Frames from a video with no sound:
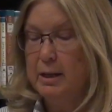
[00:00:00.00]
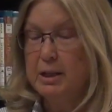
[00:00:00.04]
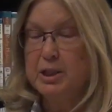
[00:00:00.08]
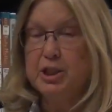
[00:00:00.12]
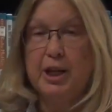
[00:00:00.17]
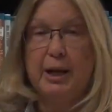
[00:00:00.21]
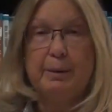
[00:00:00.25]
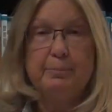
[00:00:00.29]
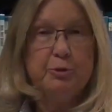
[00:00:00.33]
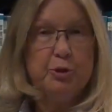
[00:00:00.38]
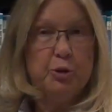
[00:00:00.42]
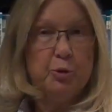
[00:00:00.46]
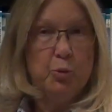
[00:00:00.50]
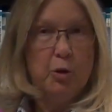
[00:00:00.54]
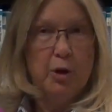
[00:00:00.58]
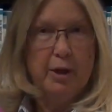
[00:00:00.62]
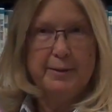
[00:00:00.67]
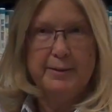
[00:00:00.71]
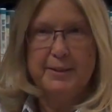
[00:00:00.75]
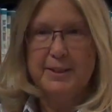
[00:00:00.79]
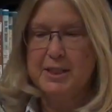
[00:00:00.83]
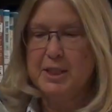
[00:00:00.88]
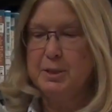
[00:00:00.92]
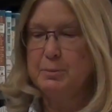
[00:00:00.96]
Chapter
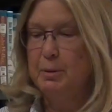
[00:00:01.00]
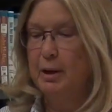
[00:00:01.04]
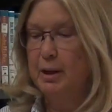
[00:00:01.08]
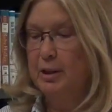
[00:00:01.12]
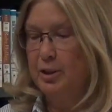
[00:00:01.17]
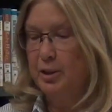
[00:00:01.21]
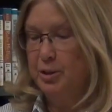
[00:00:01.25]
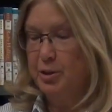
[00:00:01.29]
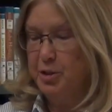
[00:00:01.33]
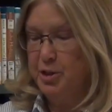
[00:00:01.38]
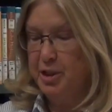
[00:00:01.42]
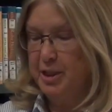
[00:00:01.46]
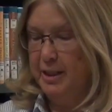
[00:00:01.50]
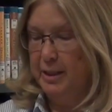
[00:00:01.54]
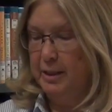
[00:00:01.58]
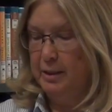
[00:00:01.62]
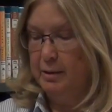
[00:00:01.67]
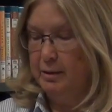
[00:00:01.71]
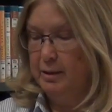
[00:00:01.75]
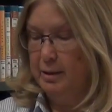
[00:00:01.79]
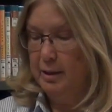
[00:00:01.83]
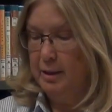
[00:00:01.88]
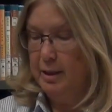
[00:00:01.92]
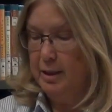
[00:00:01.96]
1, The Smuggler's Inn.